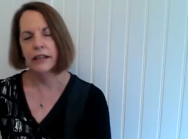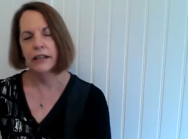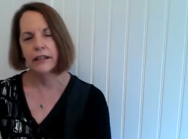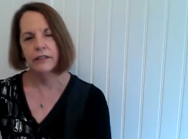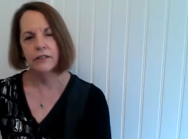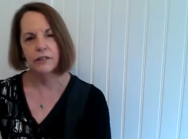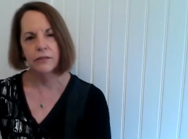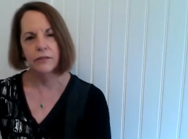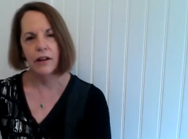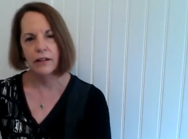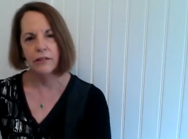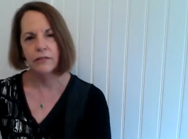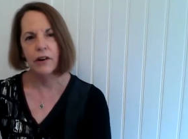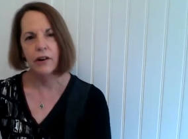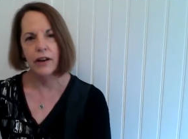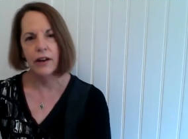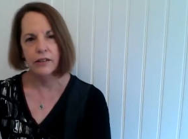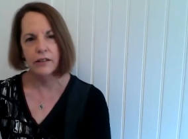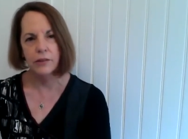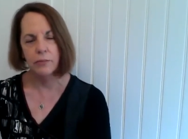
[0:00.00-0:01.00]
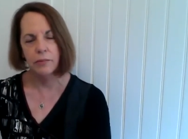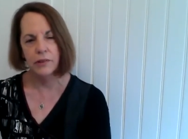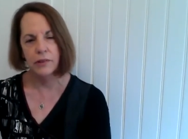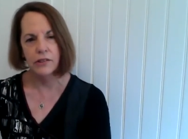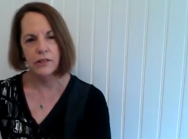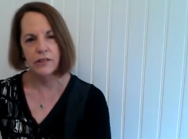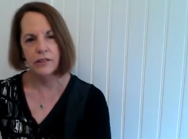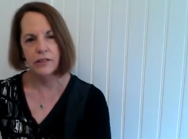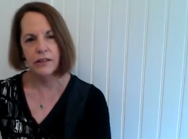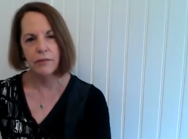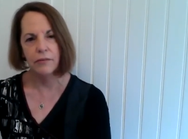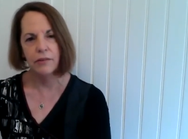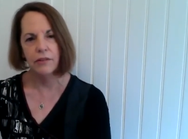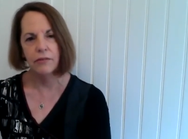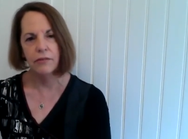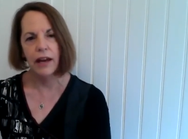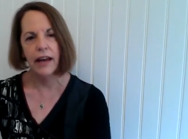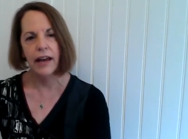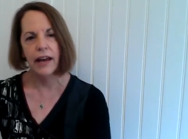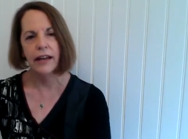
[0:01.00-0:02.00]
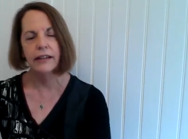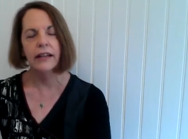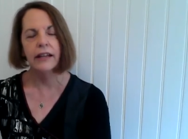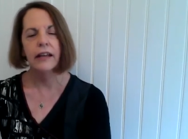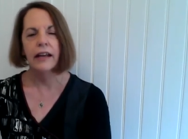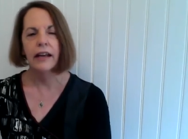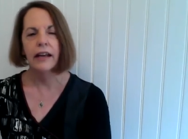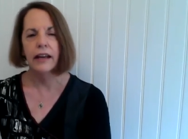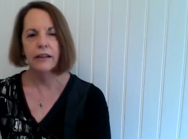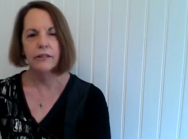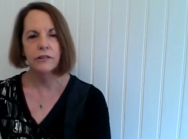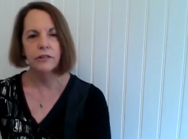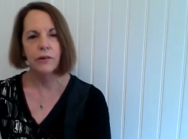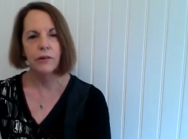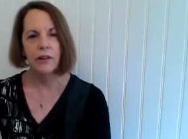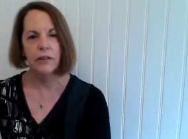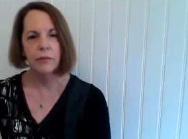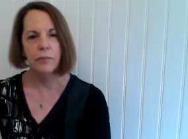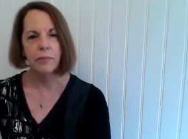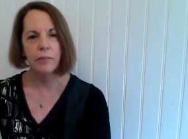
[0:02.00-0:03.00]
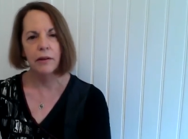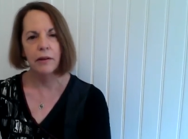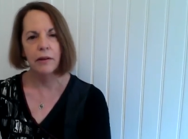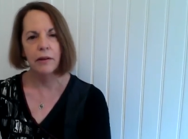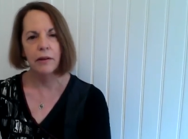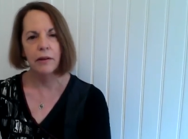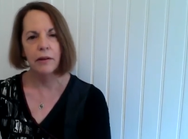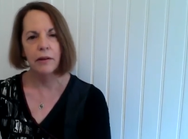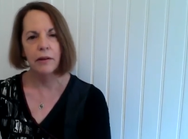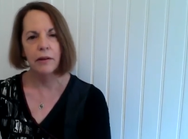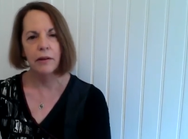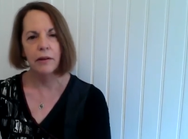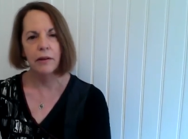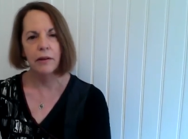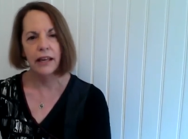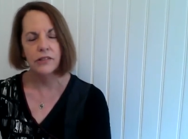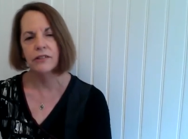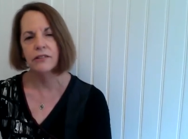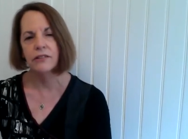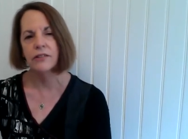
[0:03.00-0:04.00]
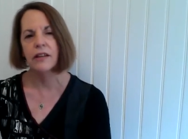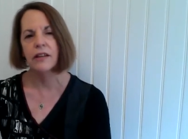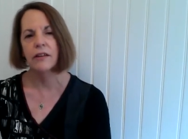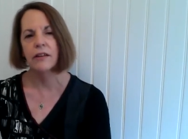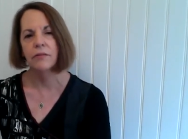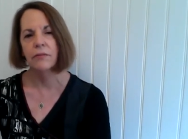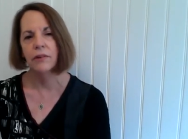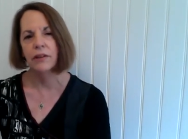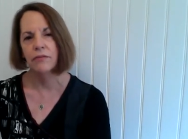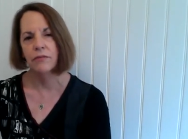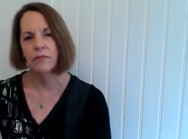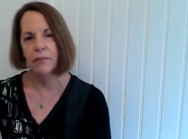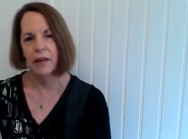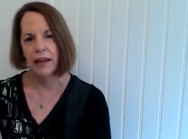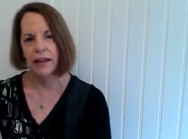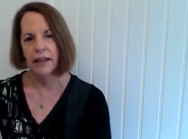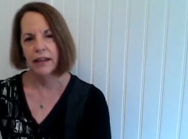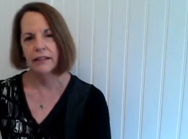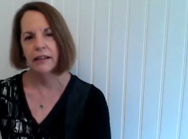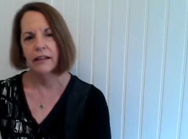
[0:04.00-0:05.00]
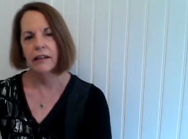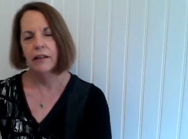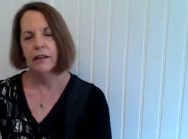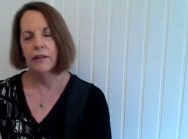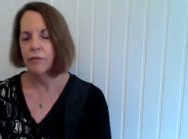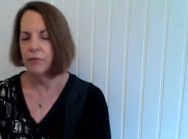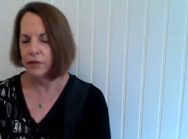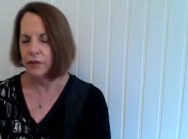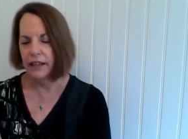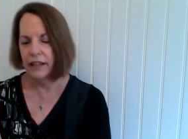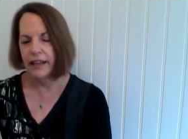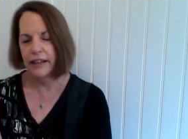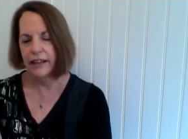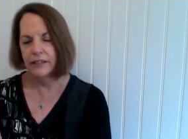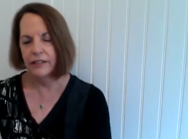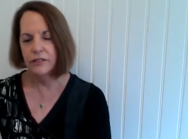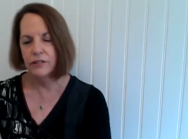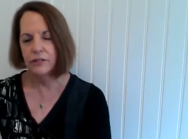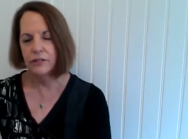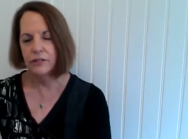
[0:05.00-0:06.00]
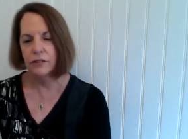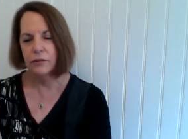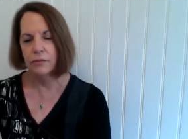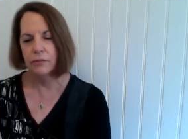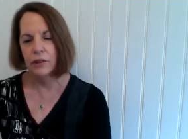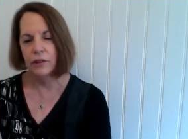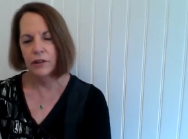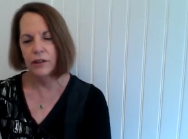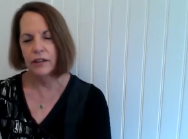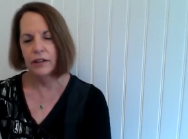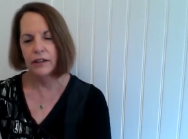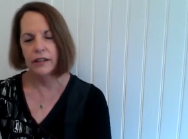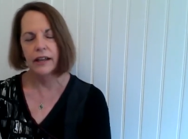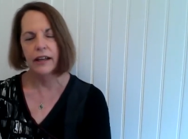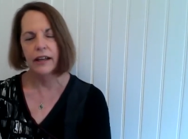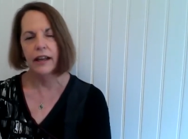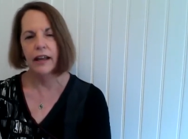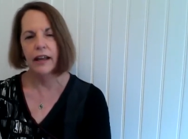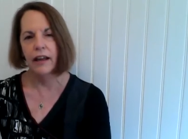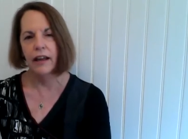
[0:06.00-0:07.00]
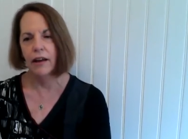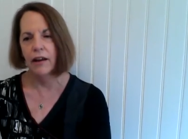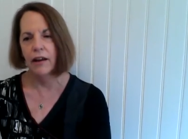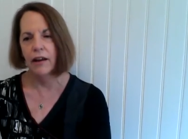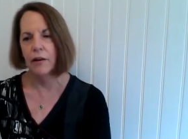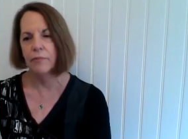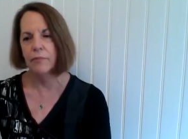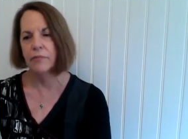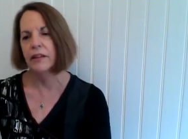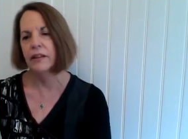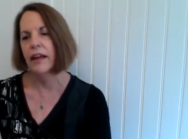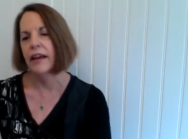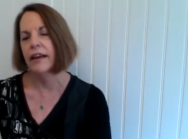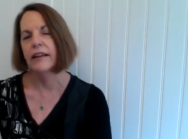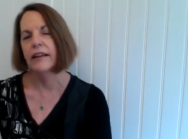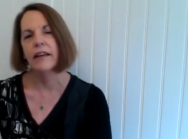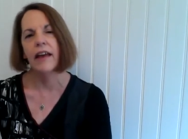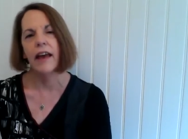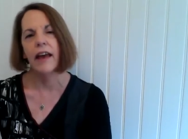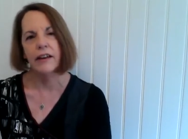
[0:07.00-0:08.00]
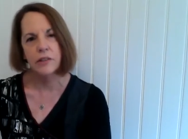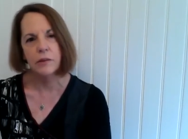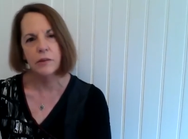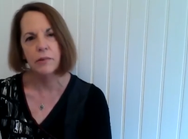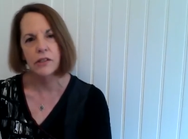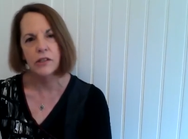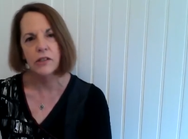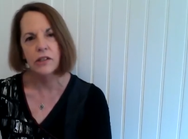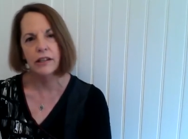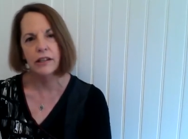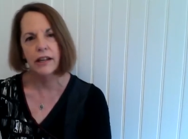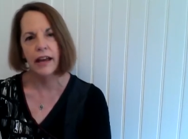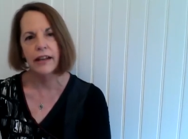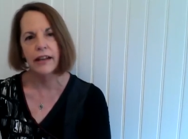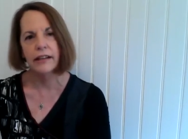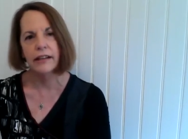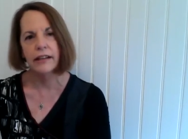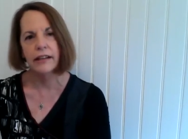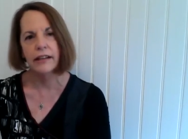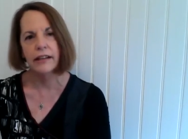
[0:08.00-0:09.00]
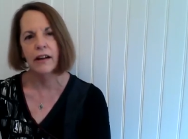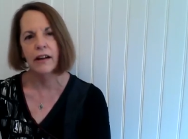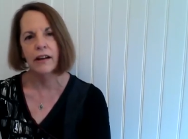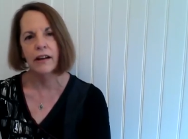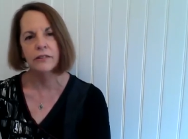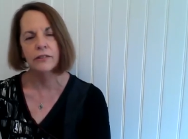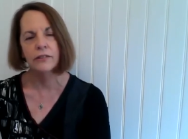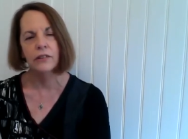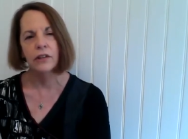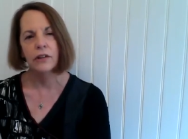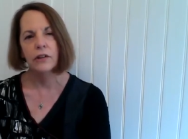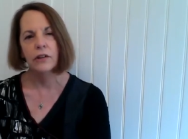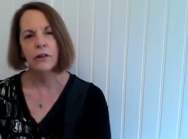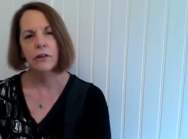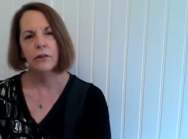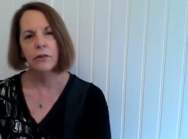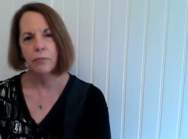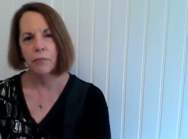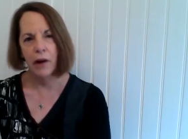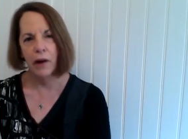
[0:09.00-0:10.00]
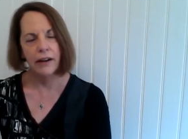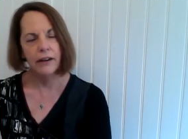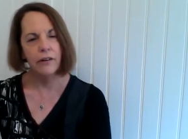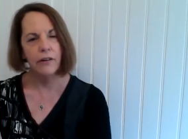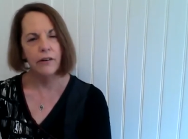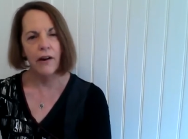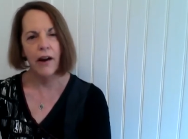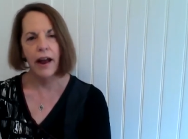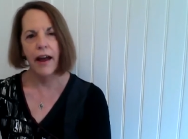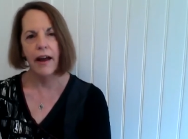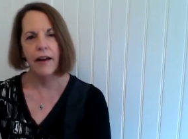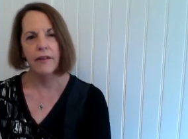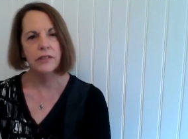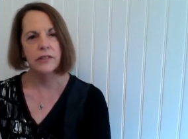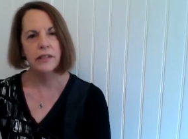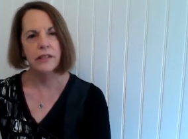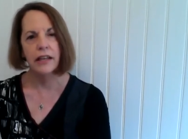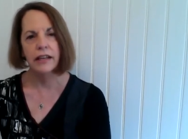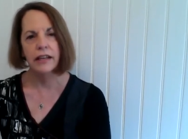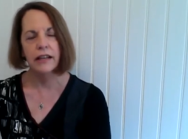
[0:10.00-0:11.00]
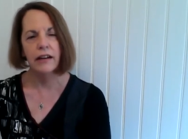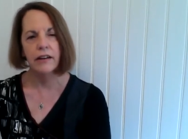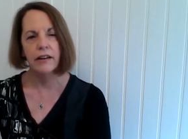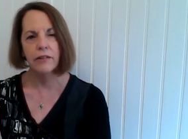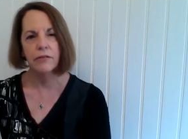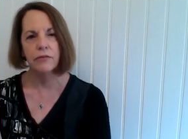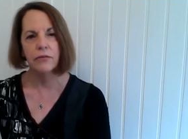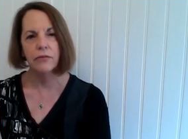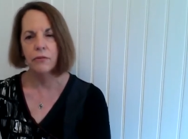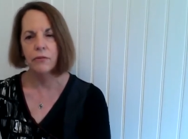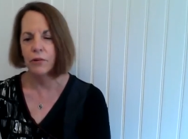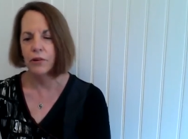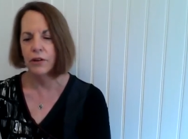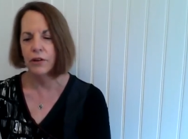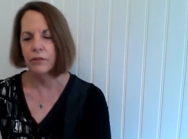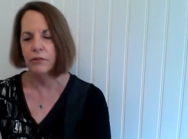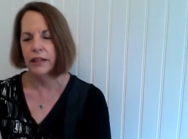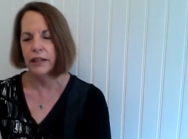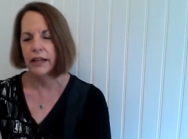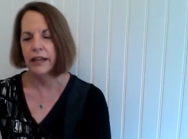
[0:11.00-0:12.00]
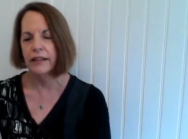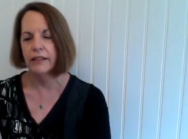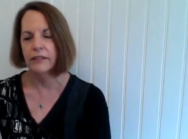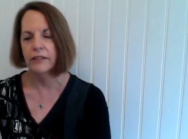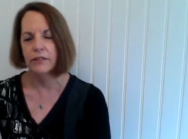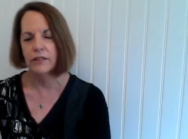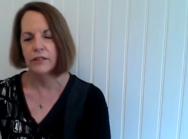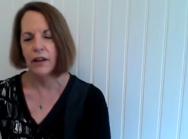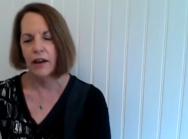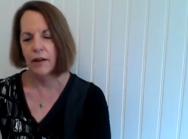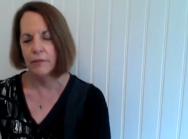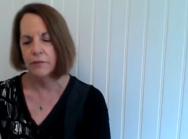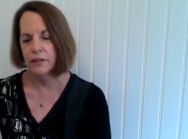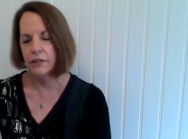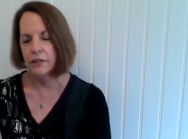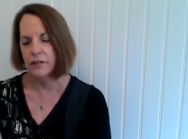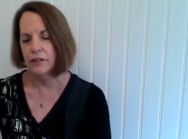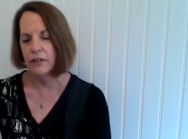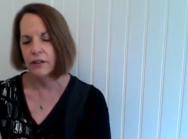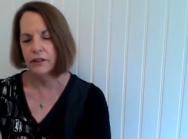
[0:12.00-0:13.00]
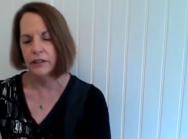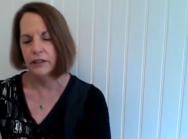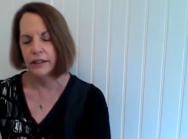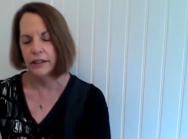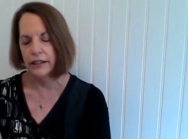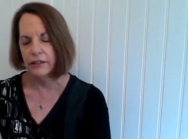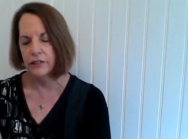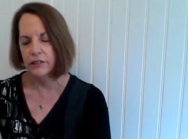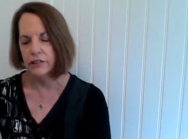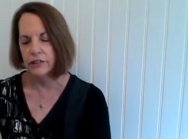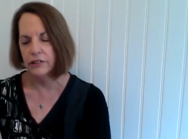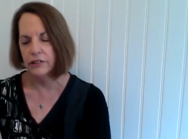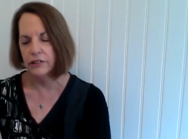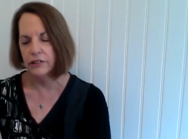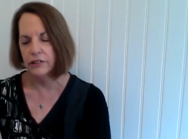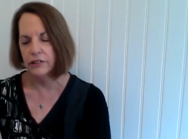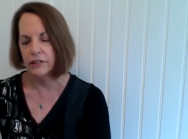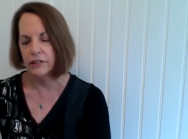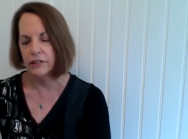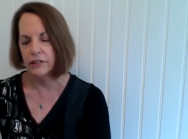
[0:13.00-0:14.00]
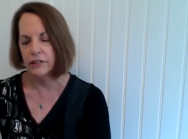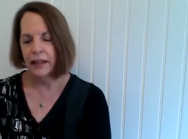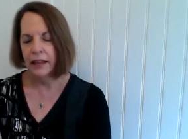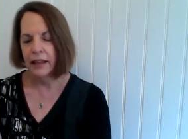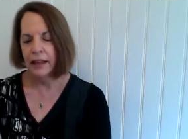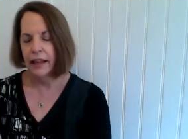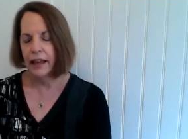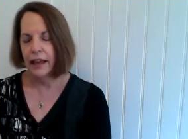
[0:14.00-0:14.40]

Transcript: relating to all of our exhibitions that we've had, and to all the publications that we've made relating to the work, um, like exhibition catalogs, monographs, any kind of work relating to the objects in our collection.